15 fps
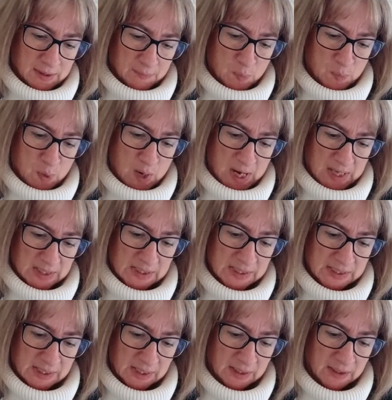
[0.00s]

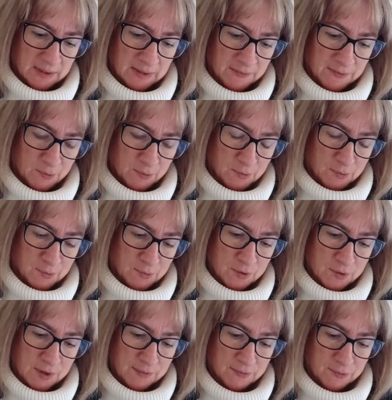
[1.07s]
practicing. If your
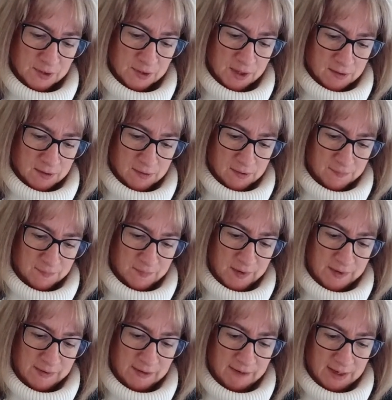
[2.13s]
truffles aren't very
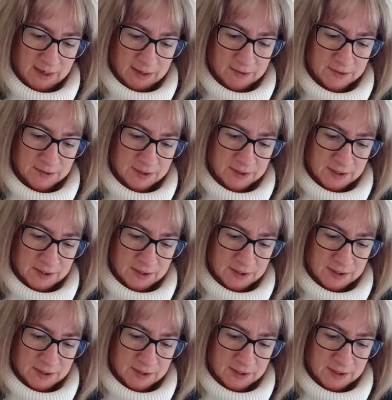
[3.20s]
round,